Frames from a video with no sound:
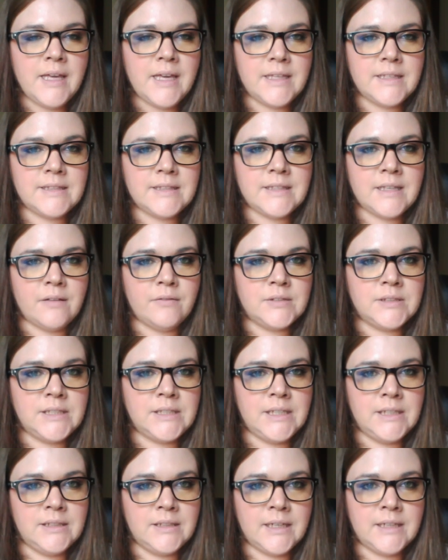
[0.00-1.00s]
in
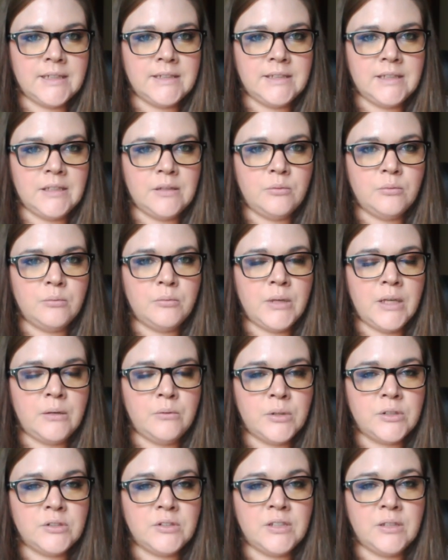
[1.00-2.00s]
1790, in
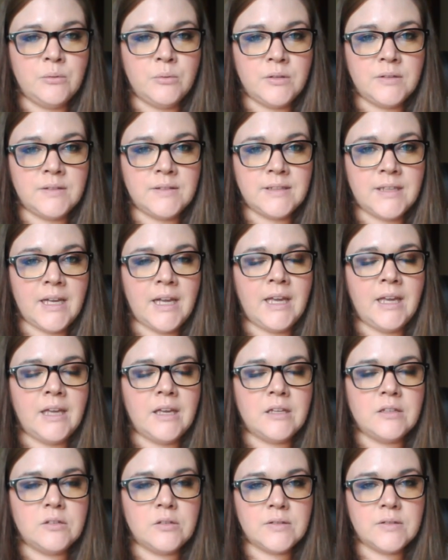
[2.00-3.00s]
which he will stay
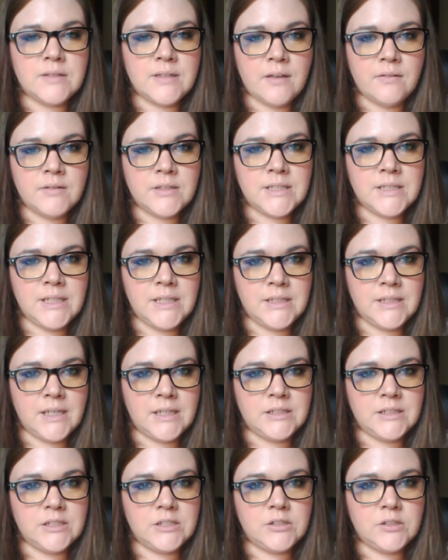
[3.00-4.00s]
until
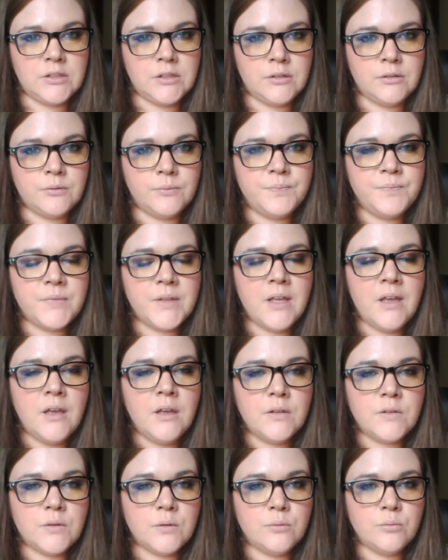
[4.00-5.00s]
1792.
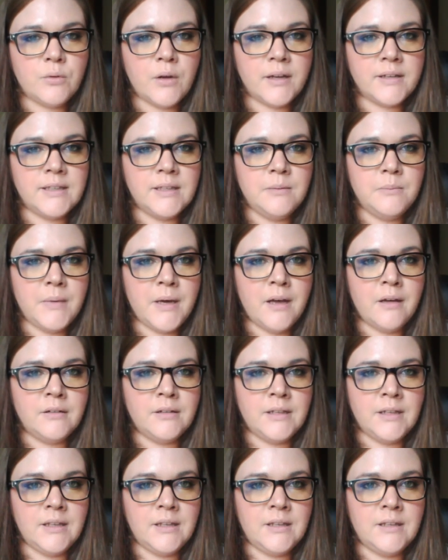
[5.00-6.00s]
So Rocky
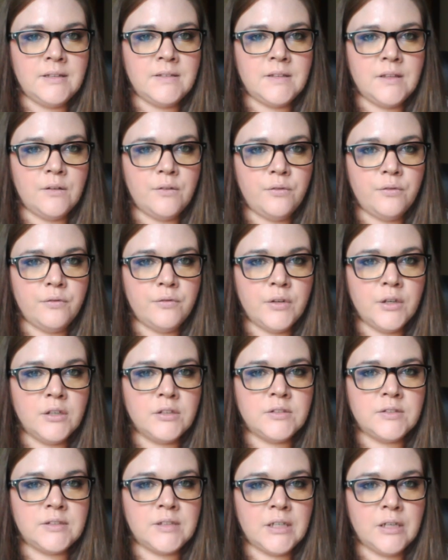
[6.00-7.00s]
Mount is the
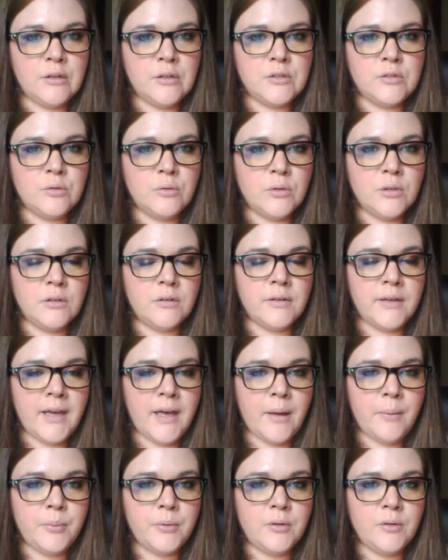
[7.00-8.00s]
first territorial
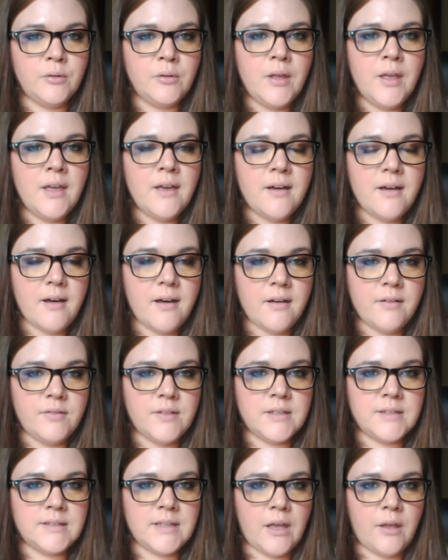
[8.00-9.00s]
capital of
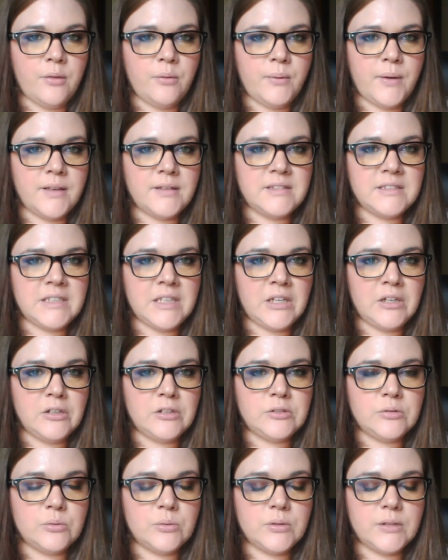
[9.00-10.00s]
the Southwest
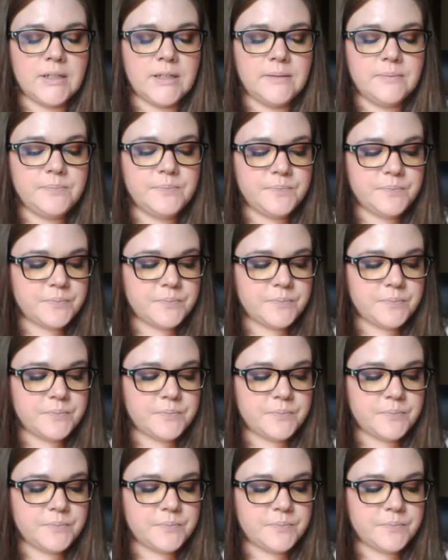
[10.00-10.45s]
Territory.